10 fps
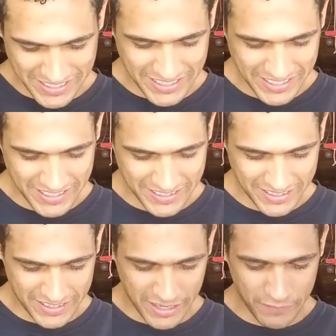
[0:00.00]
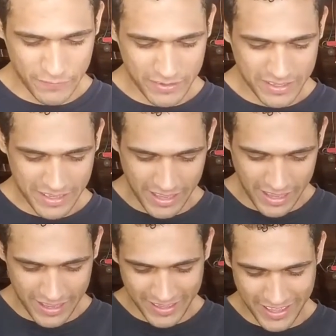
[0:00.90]
hold this for you? If. Come
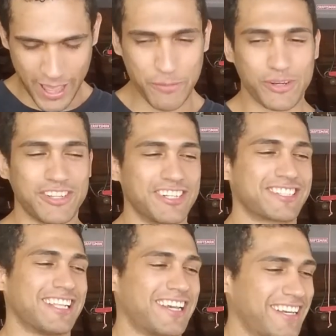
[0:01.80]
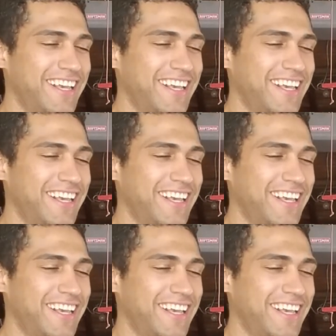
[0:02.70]
on, man. Edward looks like